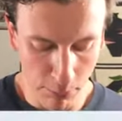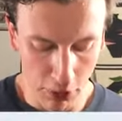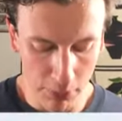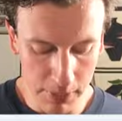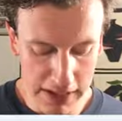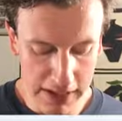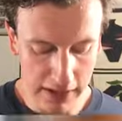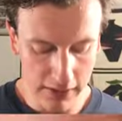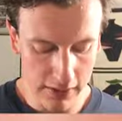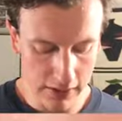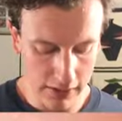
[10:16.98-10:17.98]
Bonbeak.
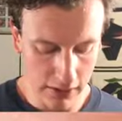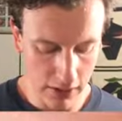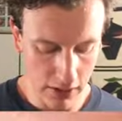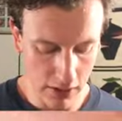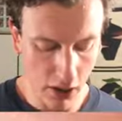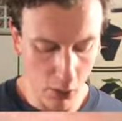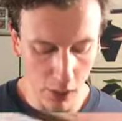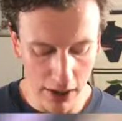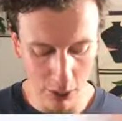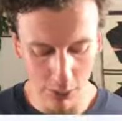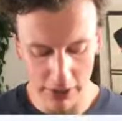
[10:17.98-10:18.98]
Oh
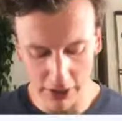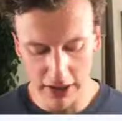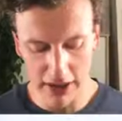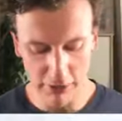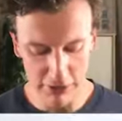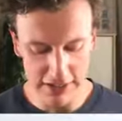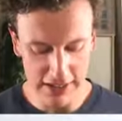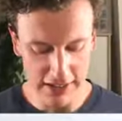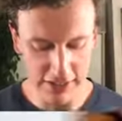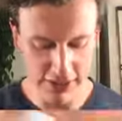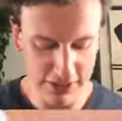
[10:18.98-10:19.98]
wow, and we got a
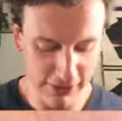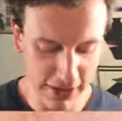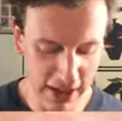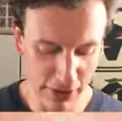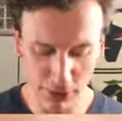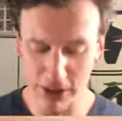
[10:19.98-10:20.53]
ridiculously rare,